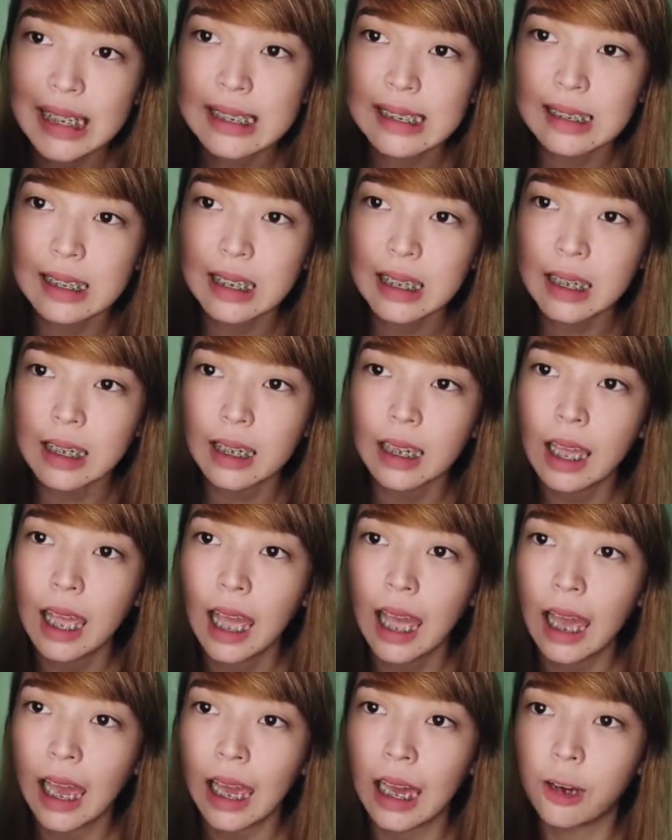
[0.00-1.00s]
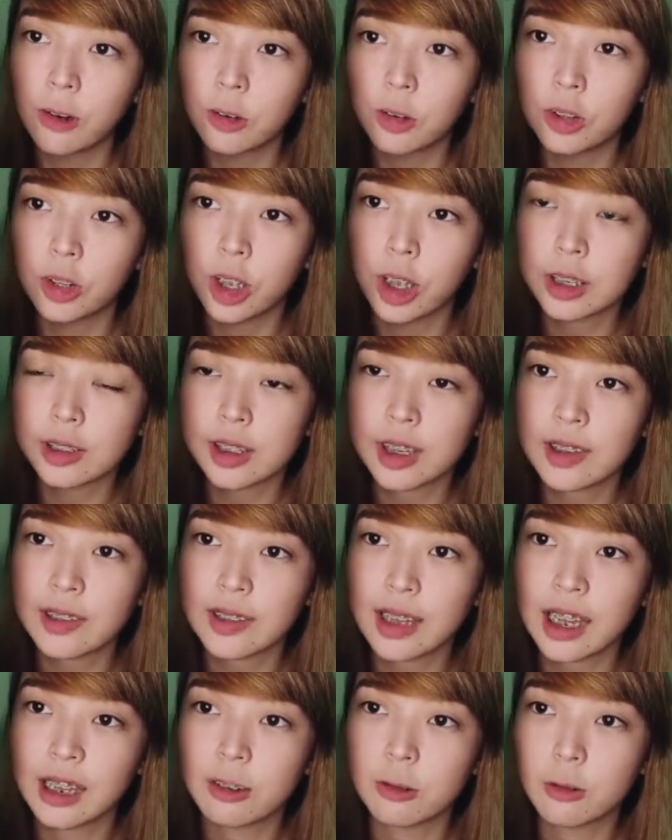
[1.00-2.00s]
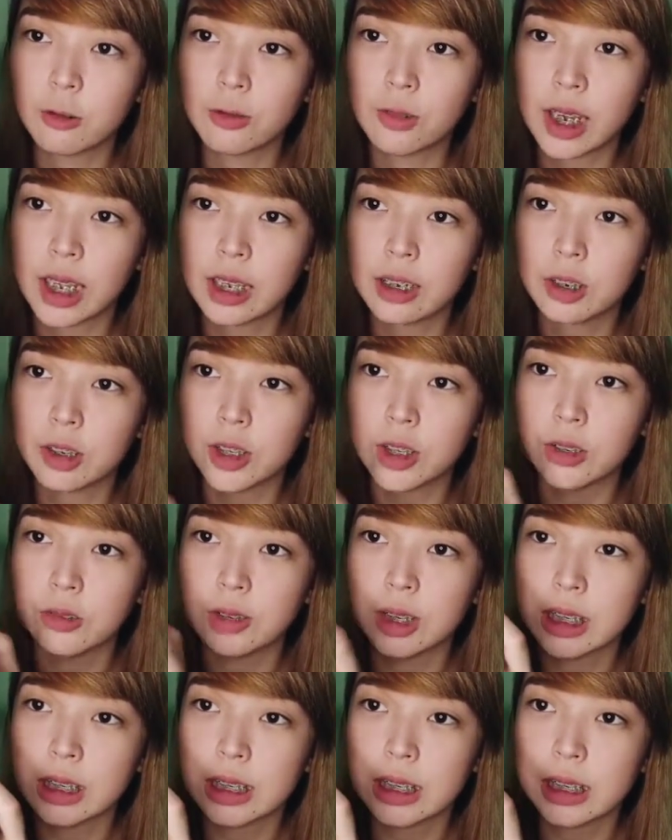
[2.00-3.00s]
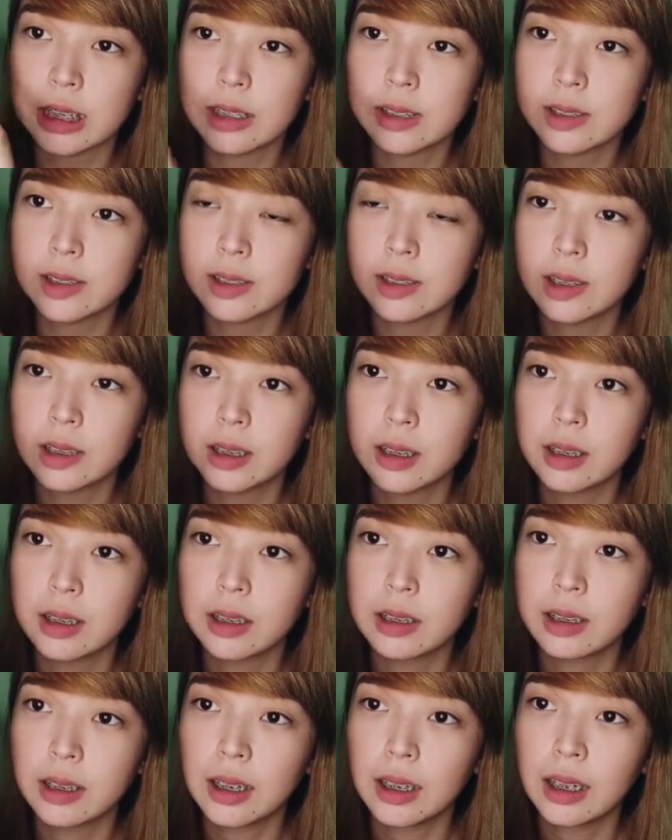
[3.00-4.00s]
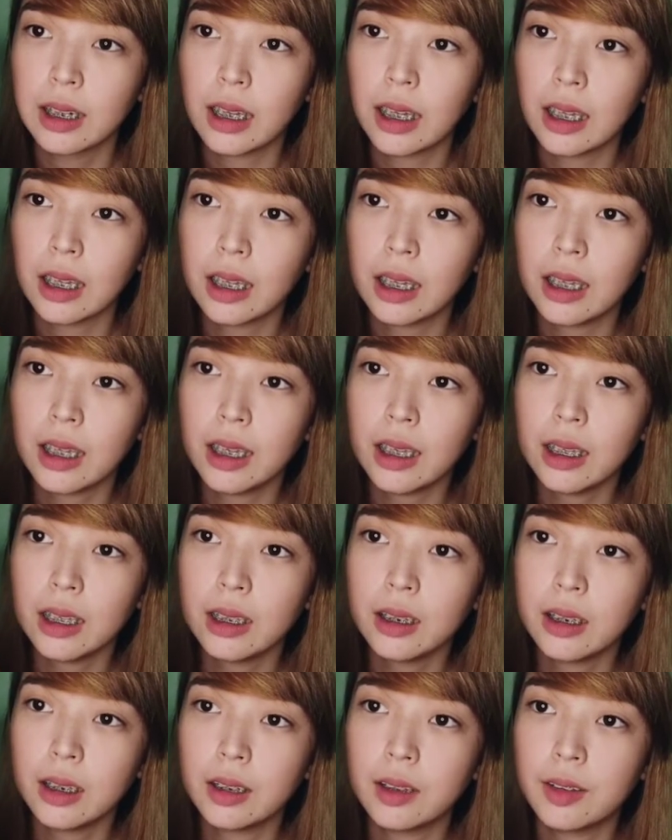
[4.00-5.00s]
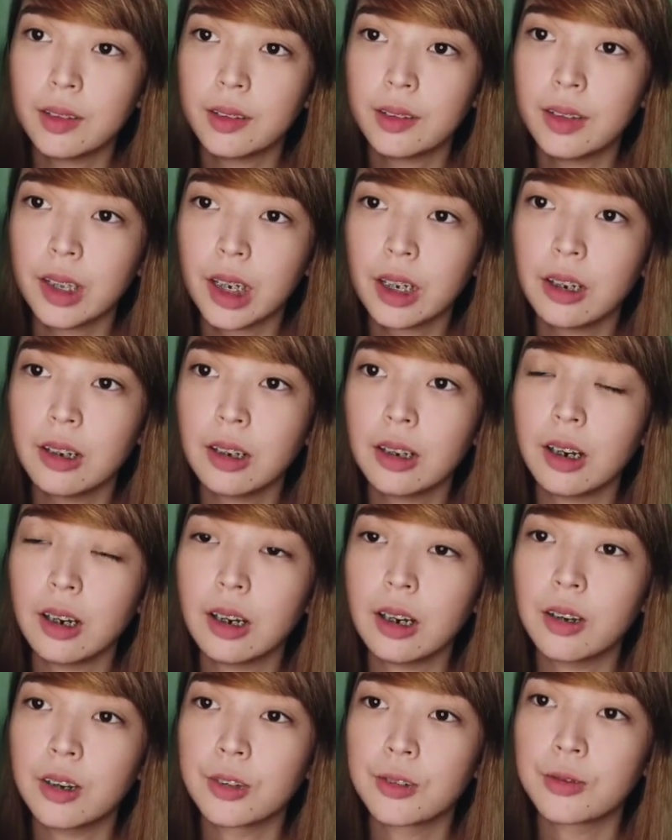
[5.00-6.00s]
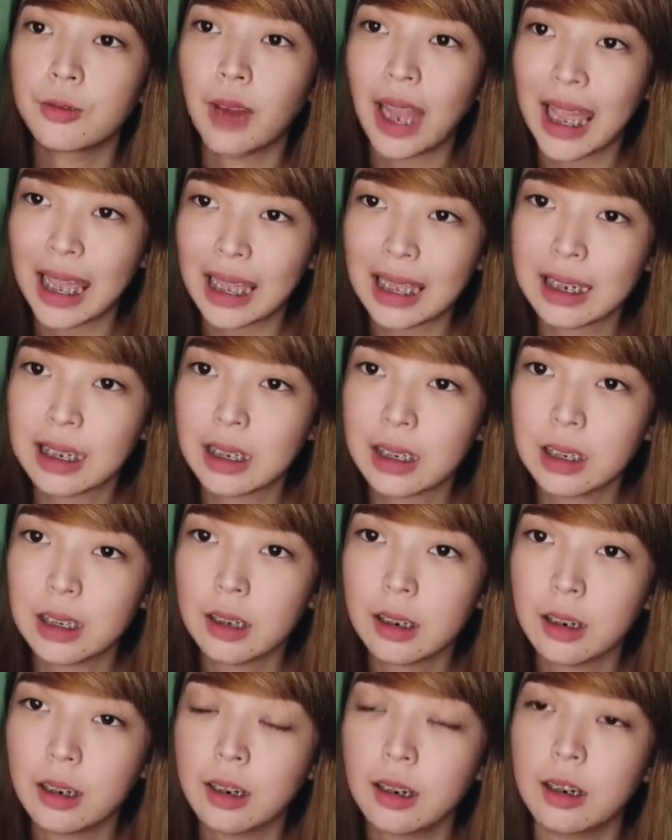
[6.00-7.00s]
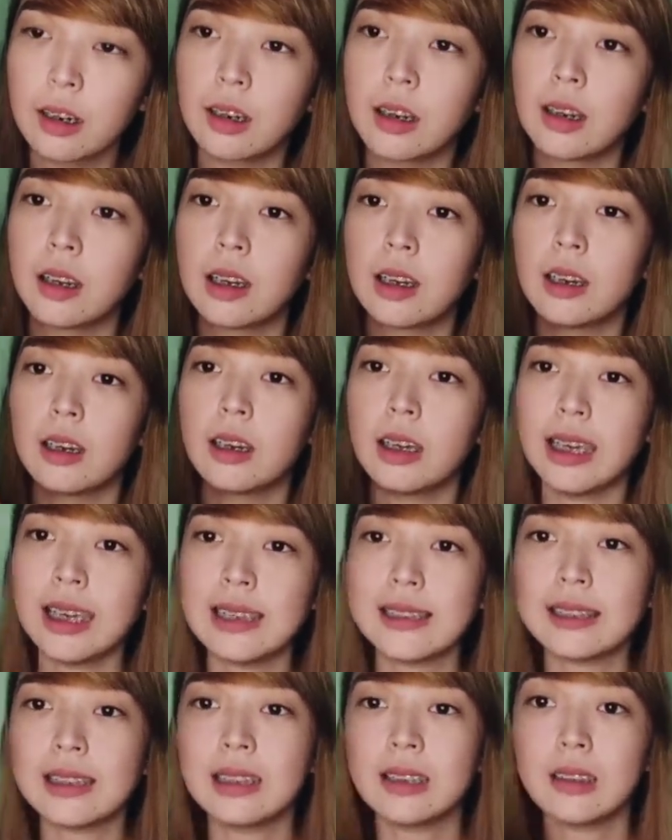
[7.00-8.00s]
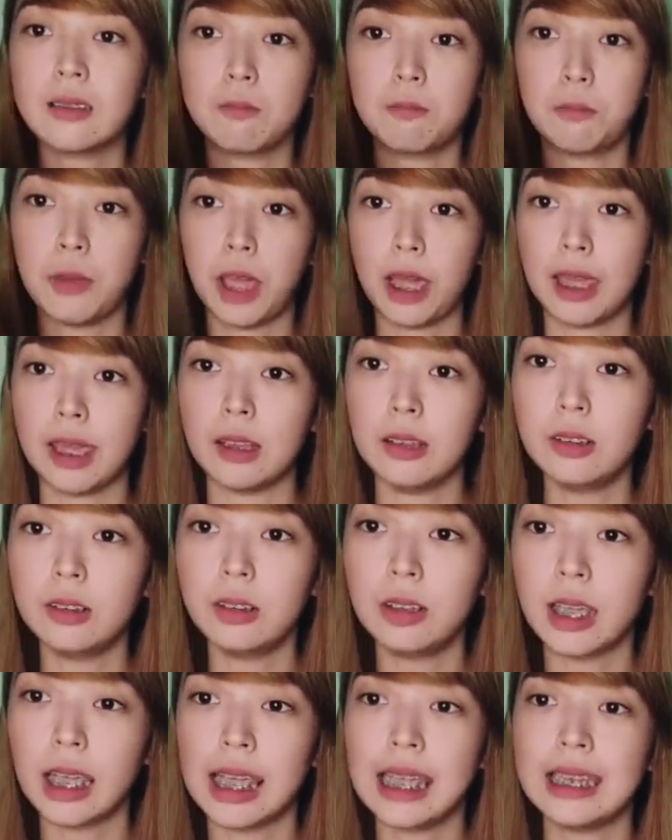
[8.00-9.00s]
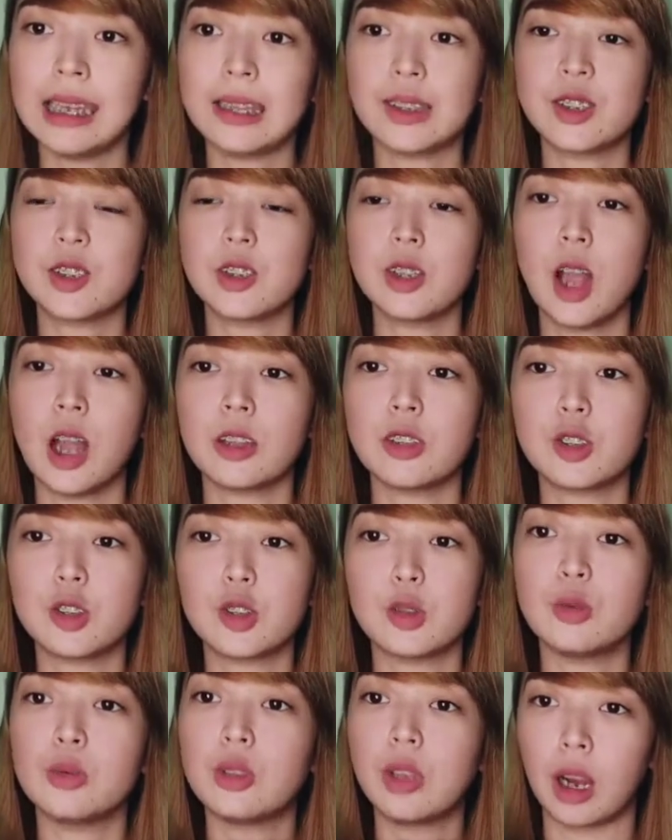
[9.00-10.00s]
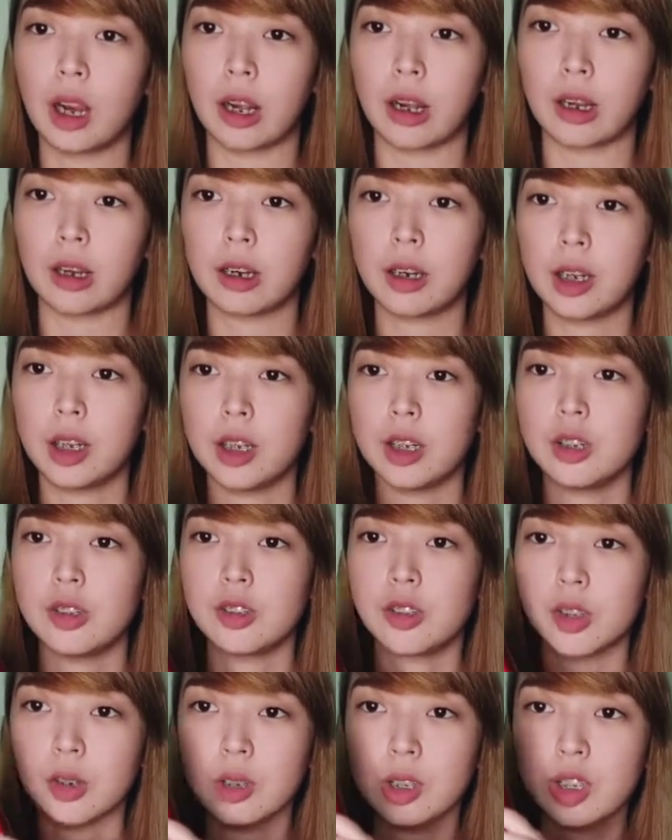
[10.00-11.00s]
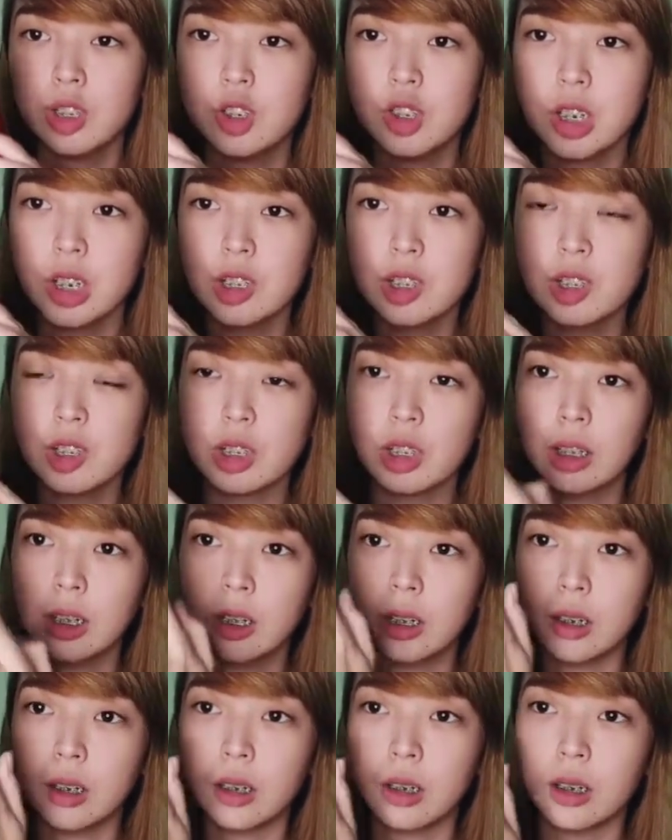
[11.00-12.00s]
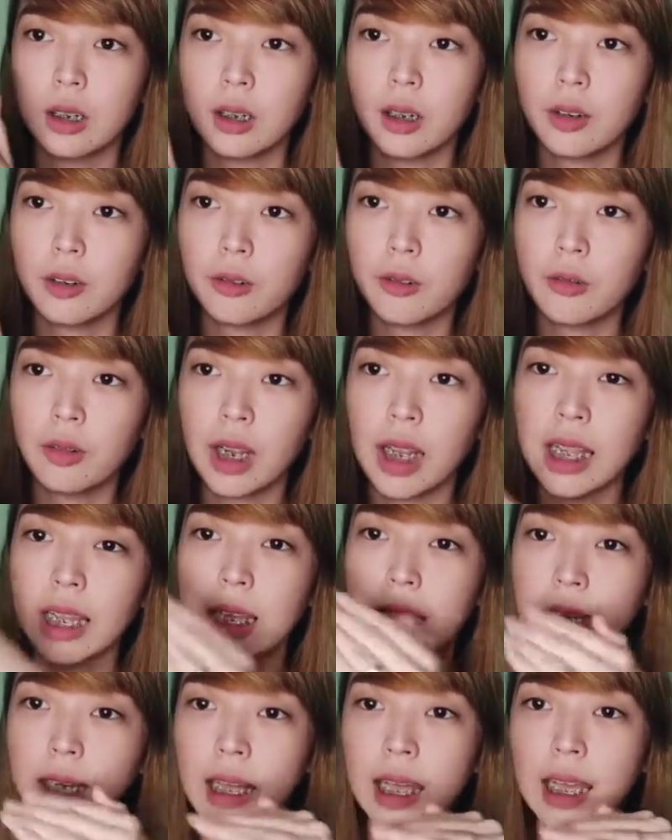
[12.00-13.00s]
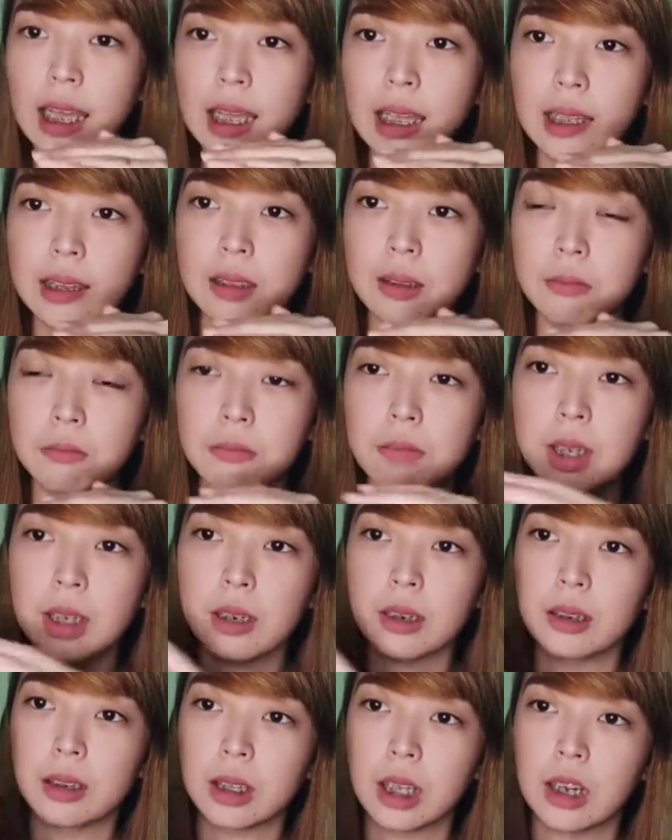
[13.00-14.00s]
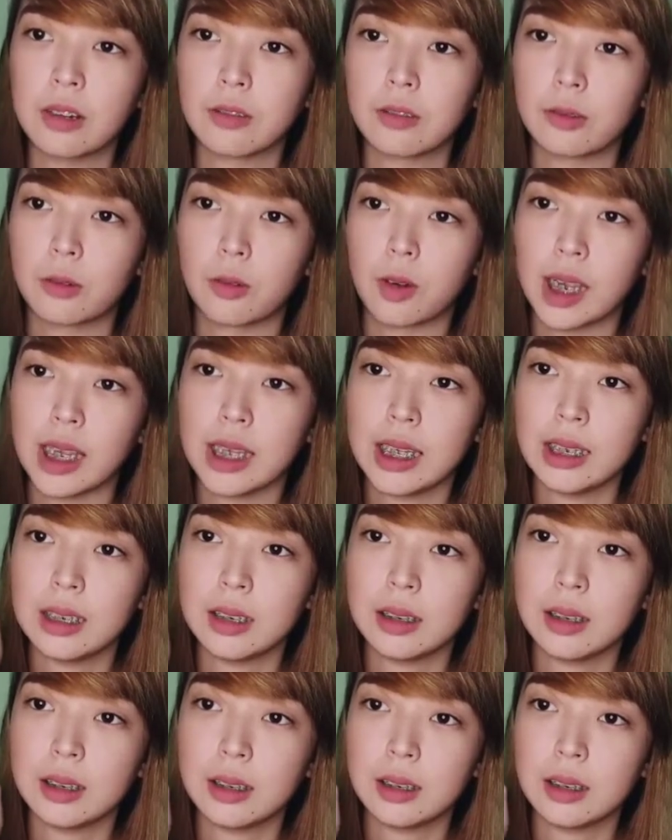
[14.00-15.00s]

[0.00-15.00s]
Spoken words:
See how glossy that red unit is? And their red isn't pale and it's not too dark. So it's just right at the middle of red.